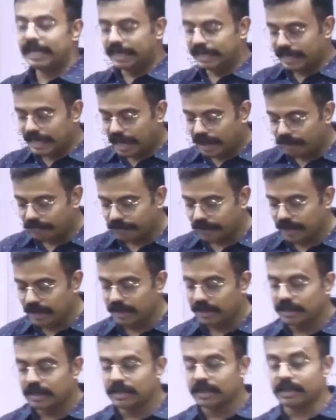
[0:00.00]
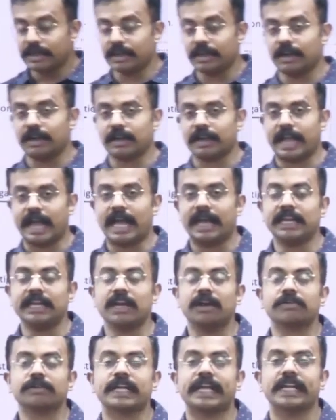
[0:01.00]
India will
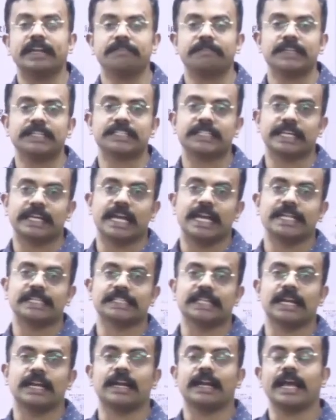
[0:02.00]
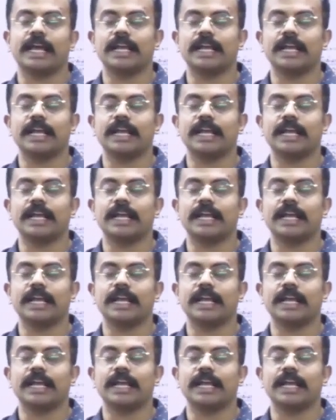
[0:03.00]
carry out an investigation.